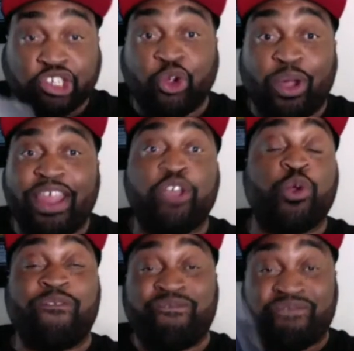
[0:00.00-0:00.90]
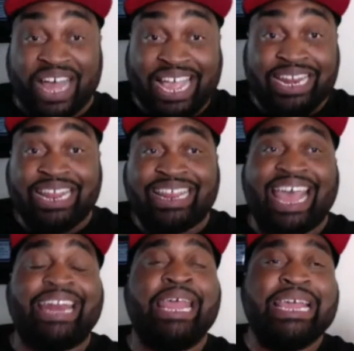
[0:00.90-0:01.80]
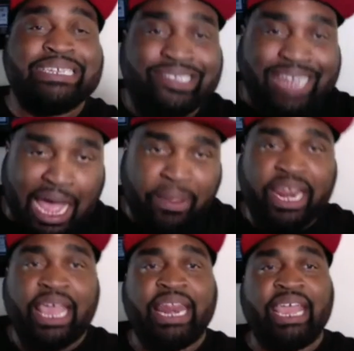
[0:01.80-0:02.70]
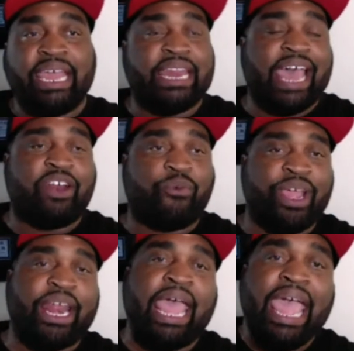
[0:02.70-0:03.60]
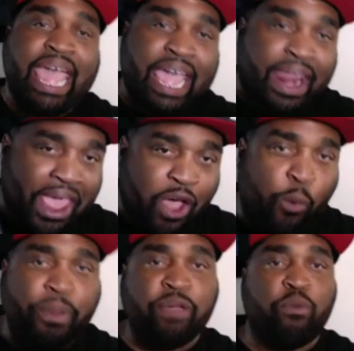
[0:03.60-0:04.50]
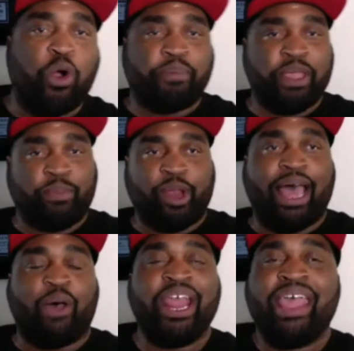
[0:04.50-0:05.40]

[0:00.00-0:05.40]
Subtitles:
sure that you're finding that, dominating in that arena, and helping more people out.